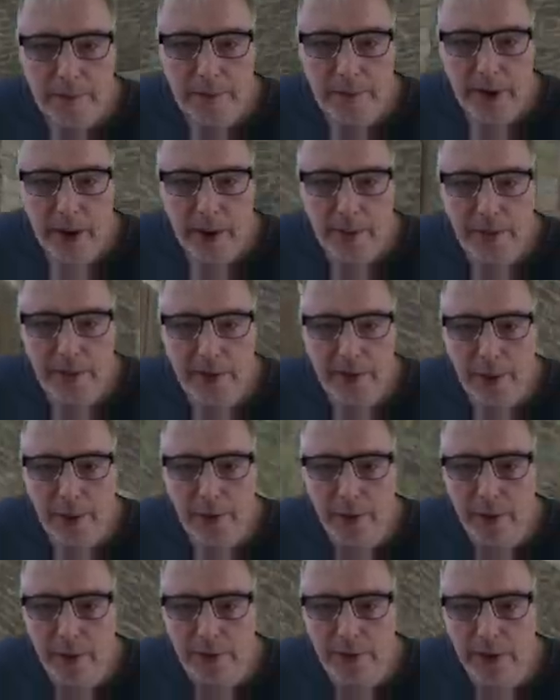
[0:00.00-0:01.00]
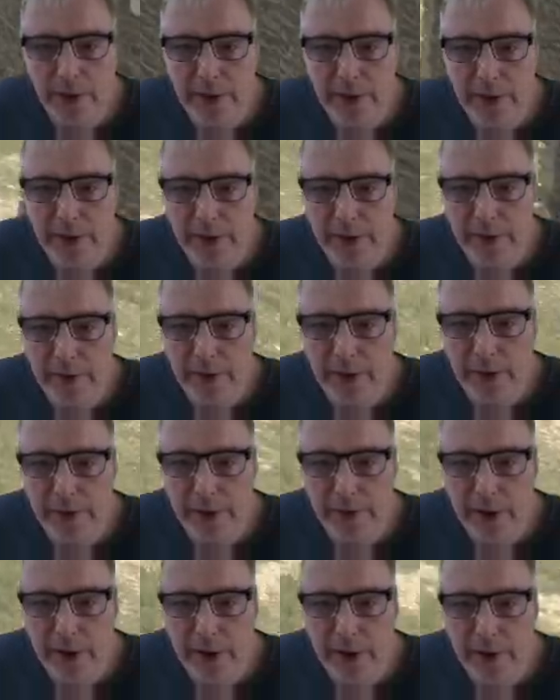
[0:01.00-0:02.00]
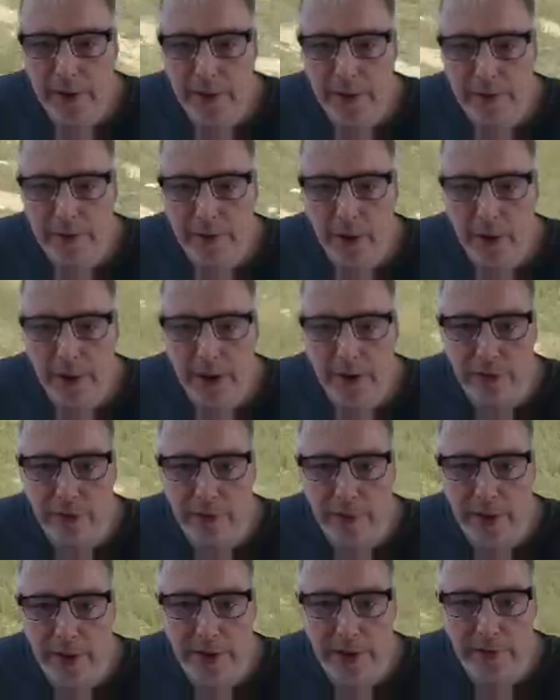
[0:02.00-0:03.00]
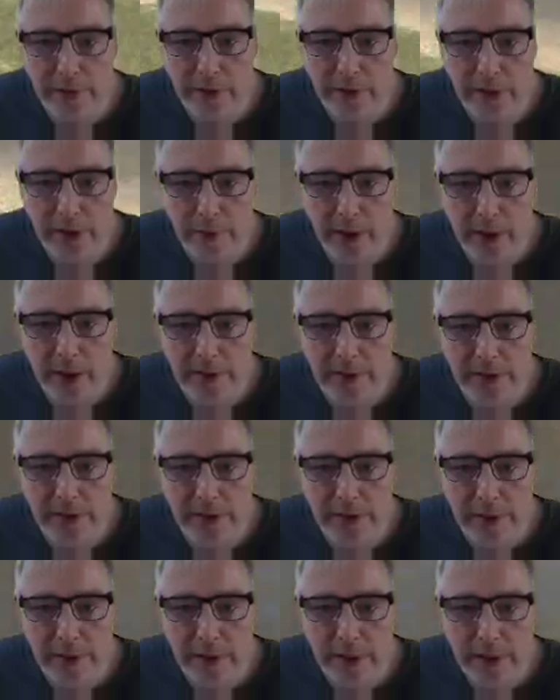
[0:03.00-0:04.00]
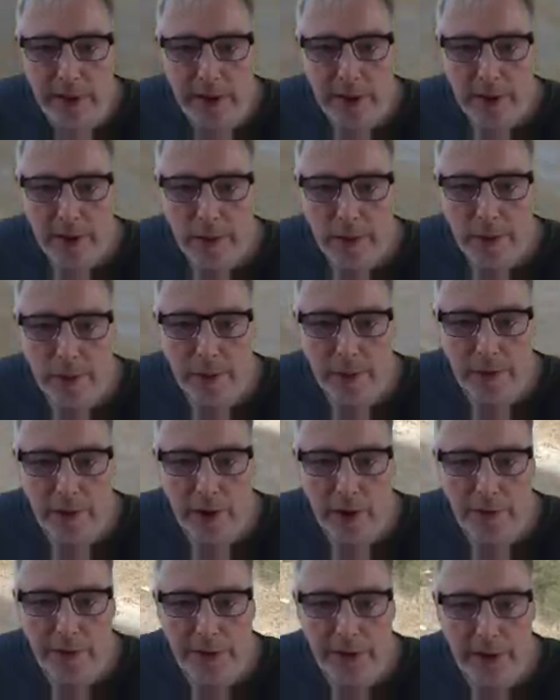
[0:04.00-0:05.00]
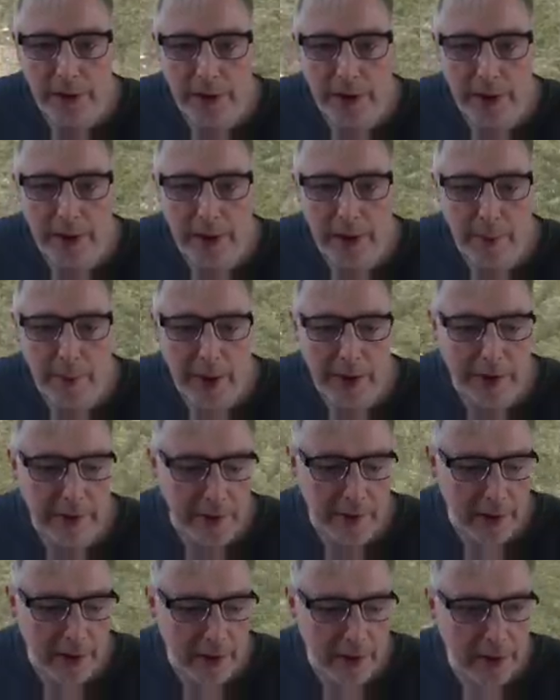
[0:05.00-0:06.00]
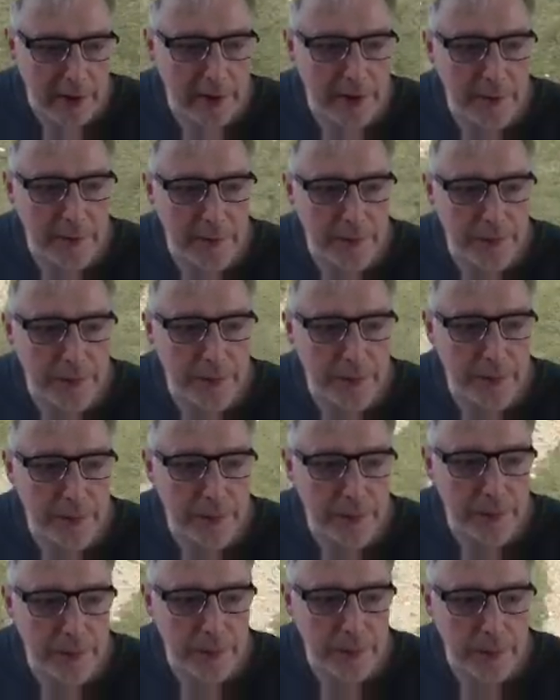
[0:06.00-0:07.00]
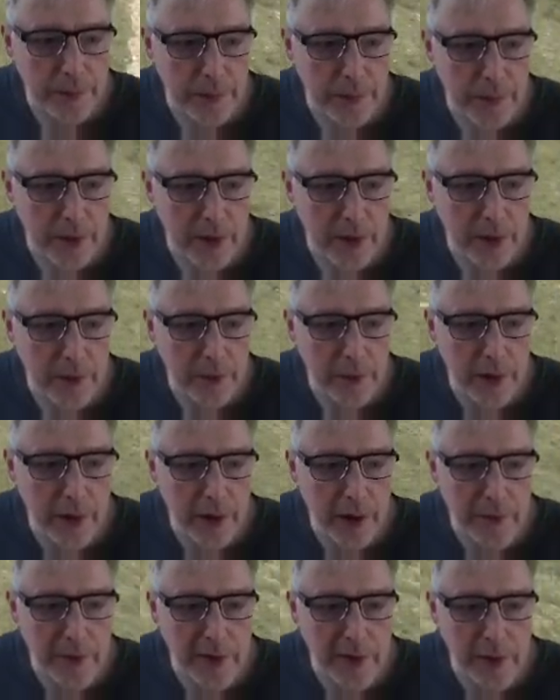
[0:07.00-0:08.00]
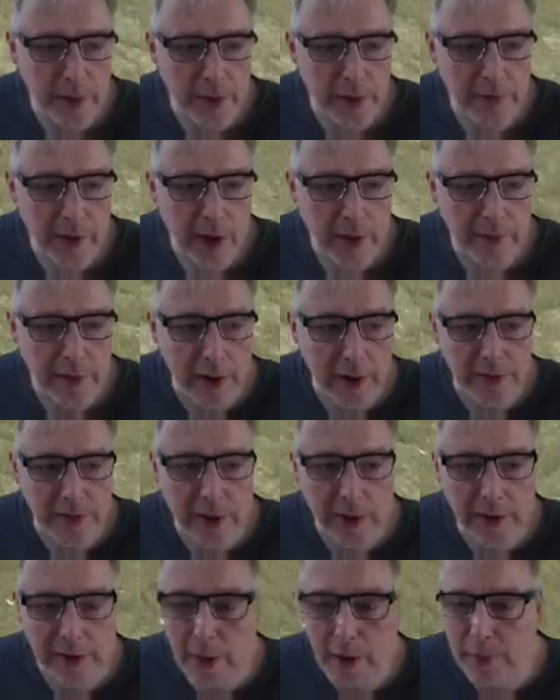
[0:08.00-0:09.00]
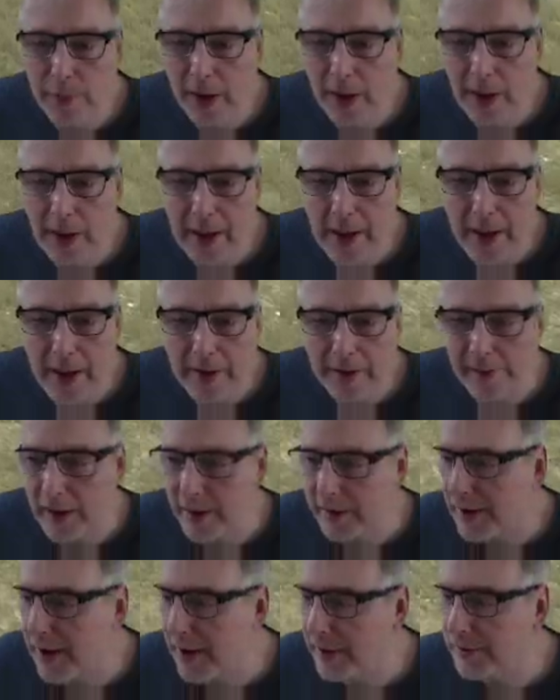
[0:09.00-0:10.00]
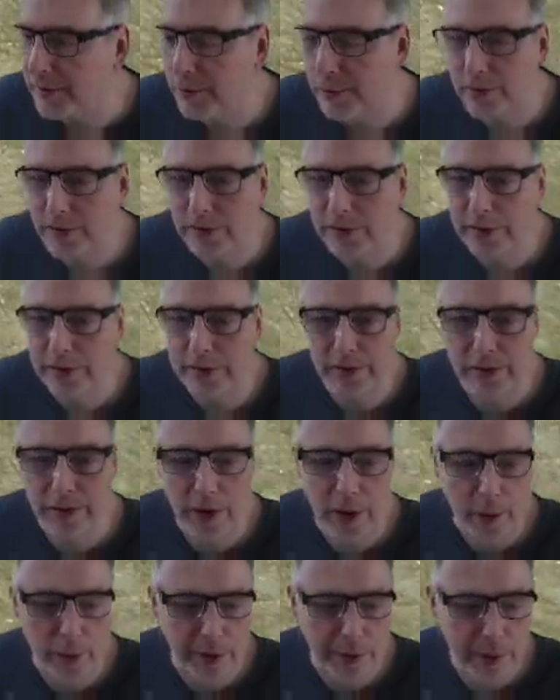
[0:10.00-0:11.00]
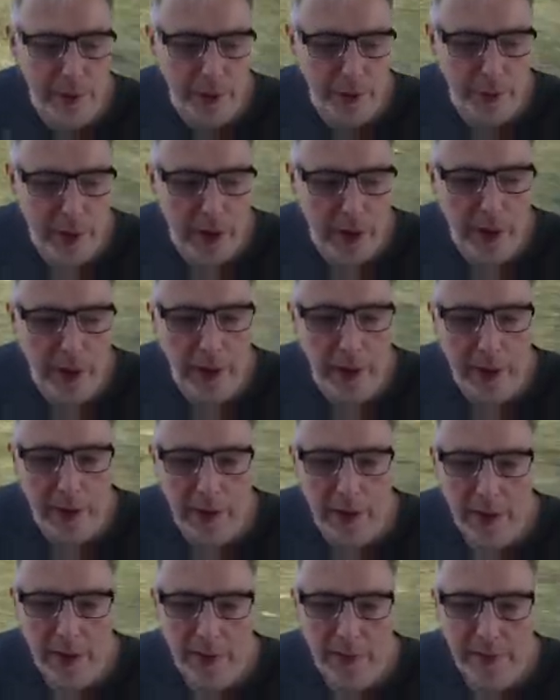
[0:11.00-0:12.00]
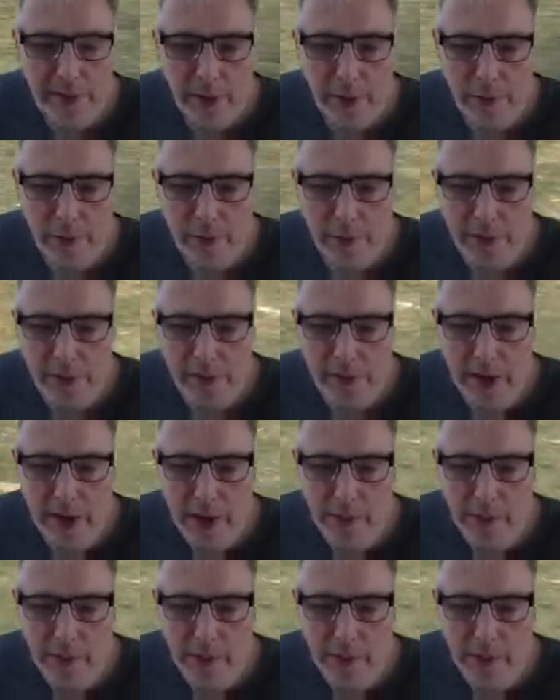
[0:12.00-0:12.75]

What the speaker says: terms of teams, we've got 3 TDs our side. They've got an extra med. They've got 2 meds. We've got a med and a light. I've got an MT25 in our side, a player XXX, which doesn't always bode well. So we'll just keep